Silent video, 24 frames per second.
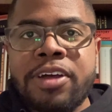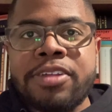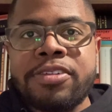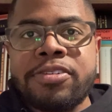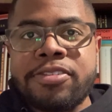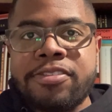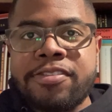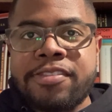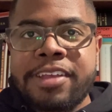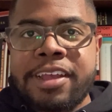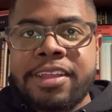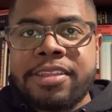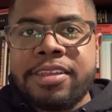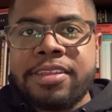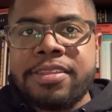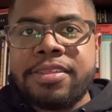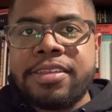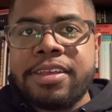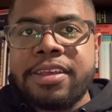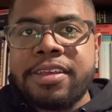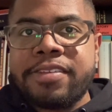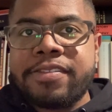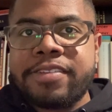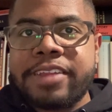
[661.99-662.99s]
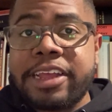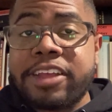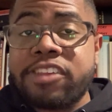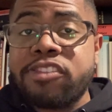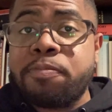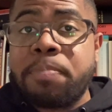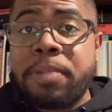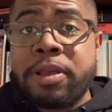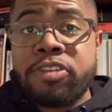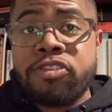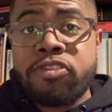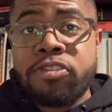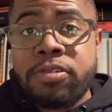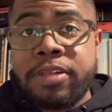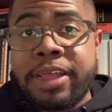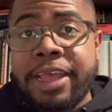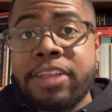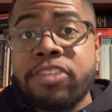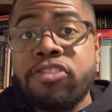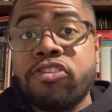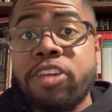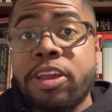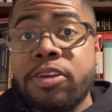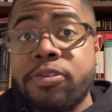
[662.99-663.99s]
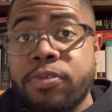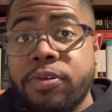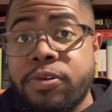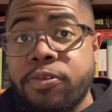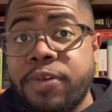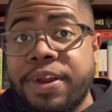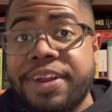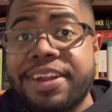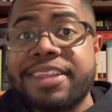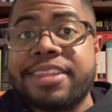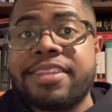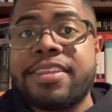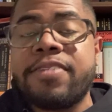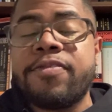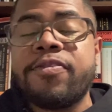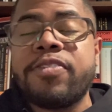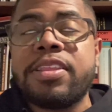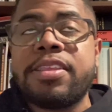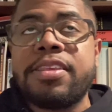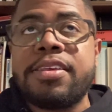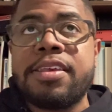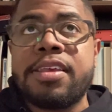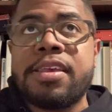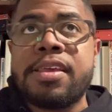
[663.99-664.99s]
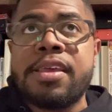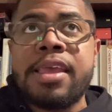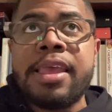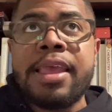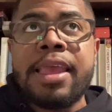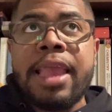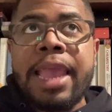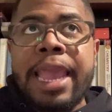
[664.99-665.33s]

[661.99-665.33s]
understanding things like special and general relativity.